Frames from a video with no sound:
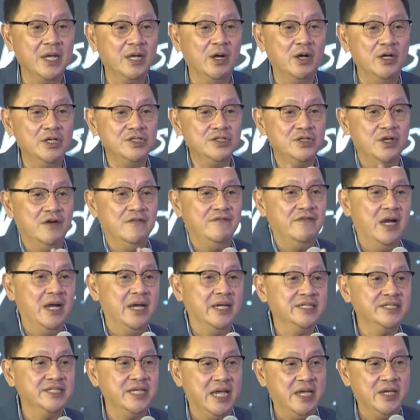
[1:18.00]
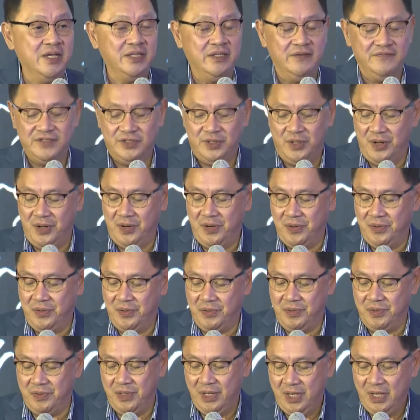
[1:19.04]
Because of our executives
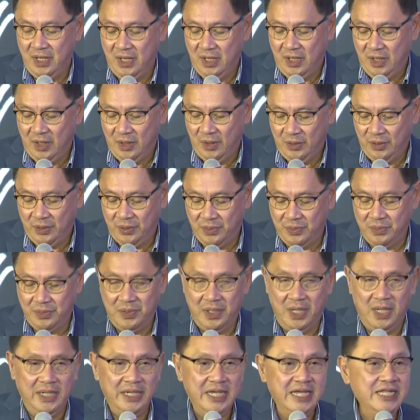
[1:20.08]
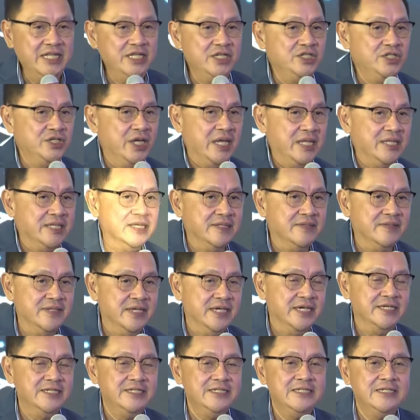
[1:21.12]
who initiated
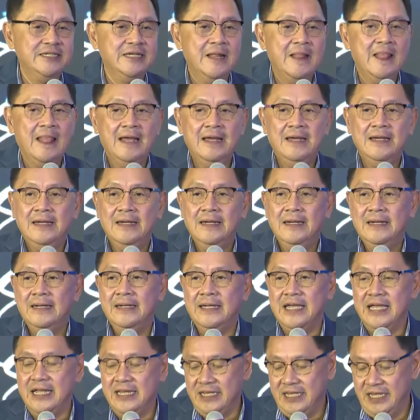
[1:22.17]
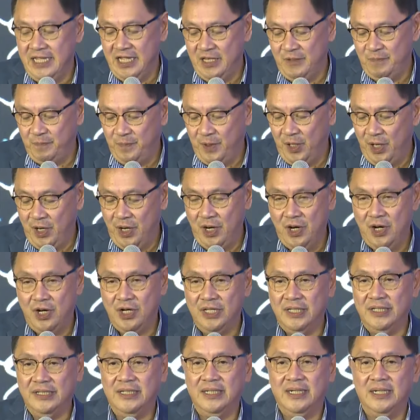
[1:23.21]
this, indeed
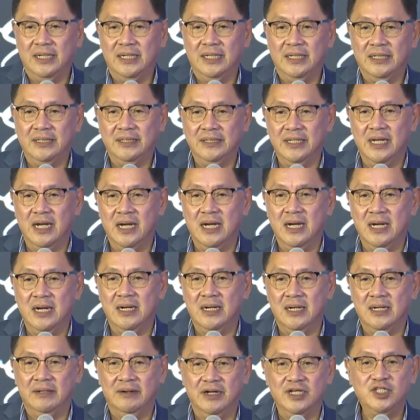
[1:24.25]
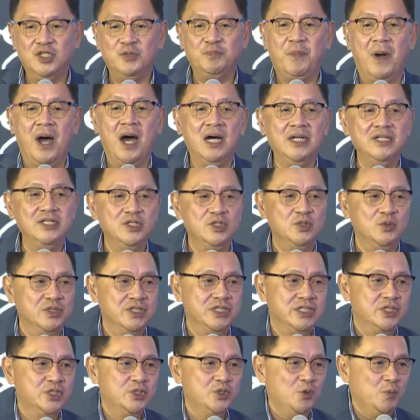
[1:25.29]
po, the
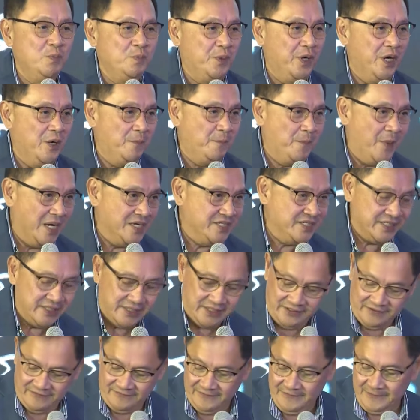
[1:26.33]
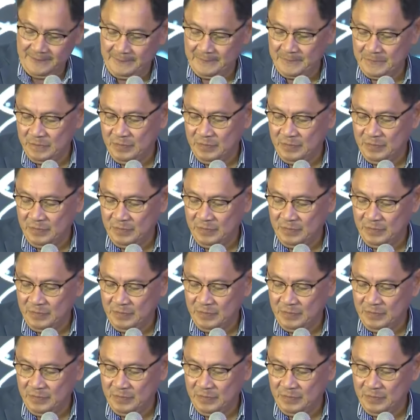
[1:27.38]
response was super positive.